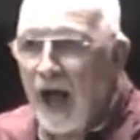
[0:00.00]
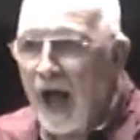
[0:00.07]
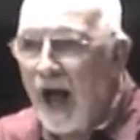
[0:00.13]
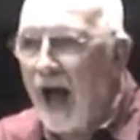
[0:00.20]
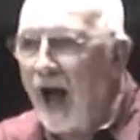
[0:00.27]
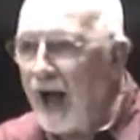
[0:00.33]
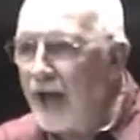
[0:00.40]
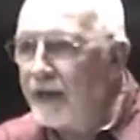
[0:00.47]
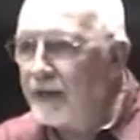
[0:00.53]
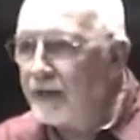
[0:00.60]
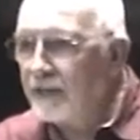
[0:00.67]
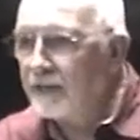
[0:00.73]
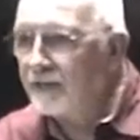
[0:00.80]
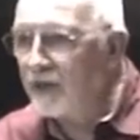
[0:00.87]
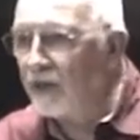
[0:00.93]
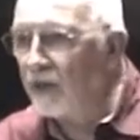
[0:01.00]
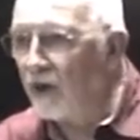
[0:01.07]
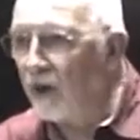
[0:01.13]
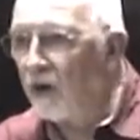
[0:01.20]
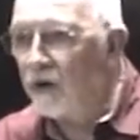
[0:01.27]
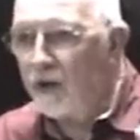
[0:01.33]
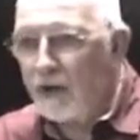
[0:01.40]
I,
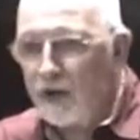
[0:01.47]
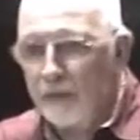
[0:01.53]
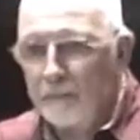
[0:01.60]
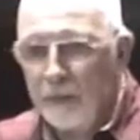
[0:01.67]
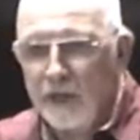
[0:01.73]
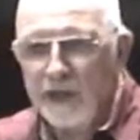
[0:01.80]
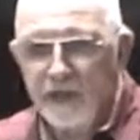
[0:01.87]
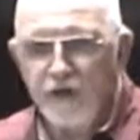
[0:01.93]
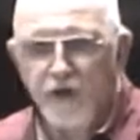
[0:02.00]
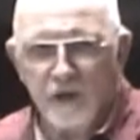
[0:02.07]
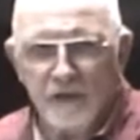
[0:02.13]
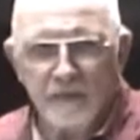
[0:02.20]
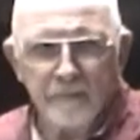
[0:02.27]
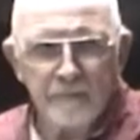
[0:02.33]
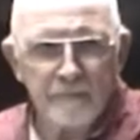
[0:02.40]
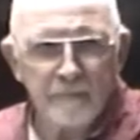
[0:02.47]
singular, am legion,